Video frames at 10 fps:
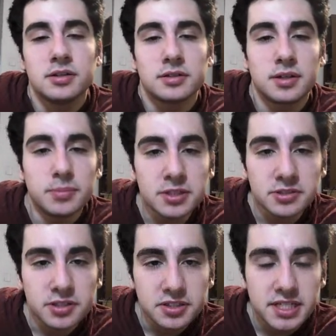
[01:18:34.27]
Number
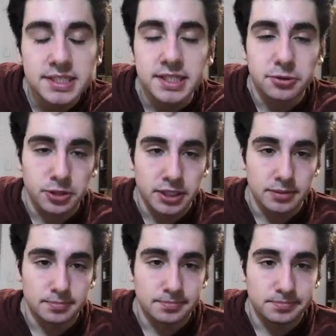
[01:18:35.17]
260,
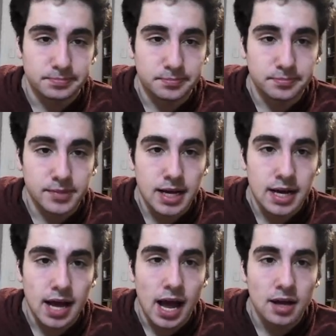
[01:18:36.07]
organ.
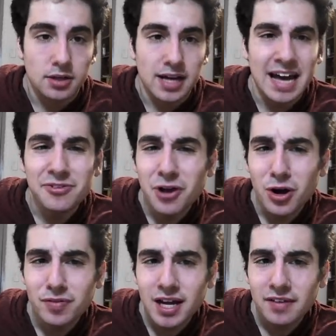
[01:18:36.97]
I don't know
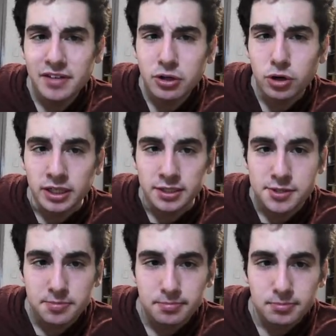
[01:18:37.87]
if I have any organs.